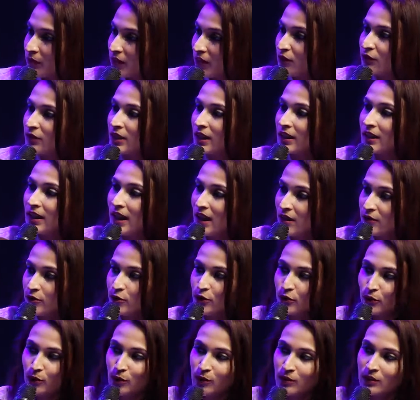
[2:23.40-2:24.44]
if I had ever
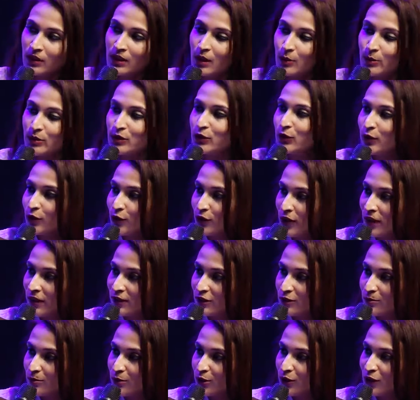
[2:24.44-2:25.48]
known that I was going to write
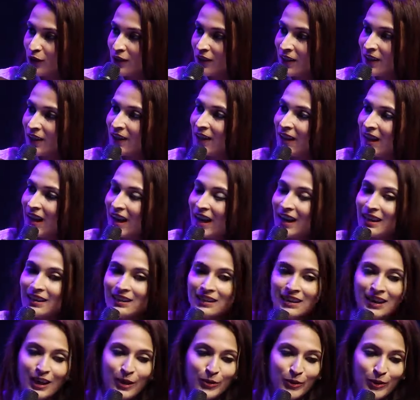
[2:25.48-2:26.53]
a book I
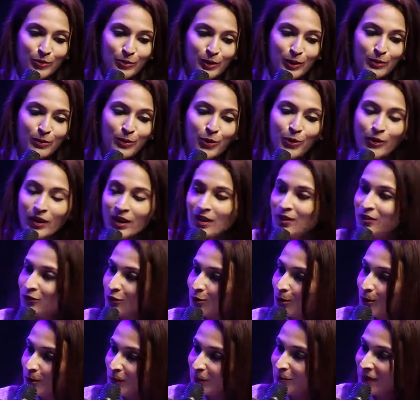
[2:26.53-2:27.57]
think I would have been more
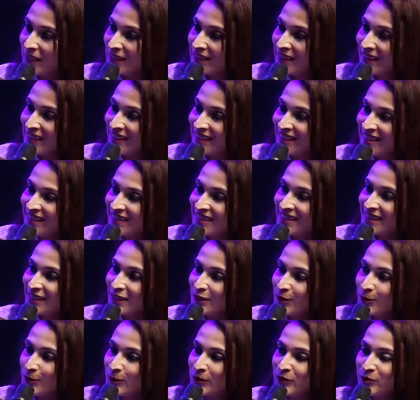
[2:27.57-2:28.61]
careful with my diaries and
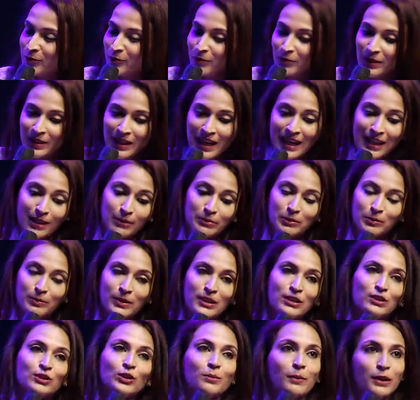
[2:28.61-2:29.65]
it would have helped me
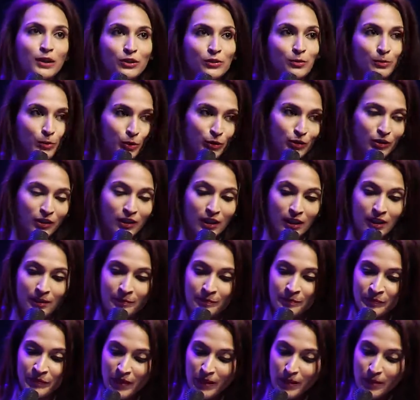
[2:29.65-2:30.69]
so much more today
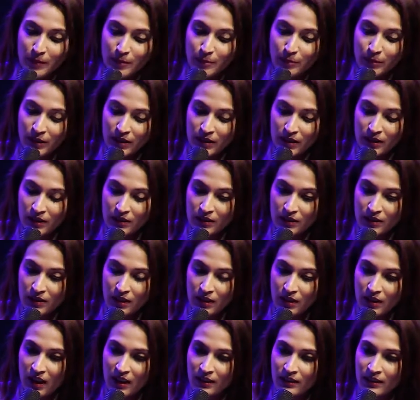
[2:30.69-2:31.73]
but
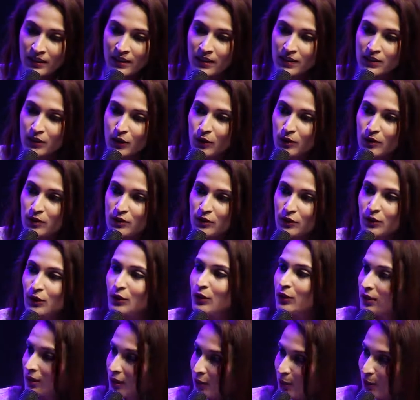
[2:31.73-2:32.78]
uh, I think it's also good in a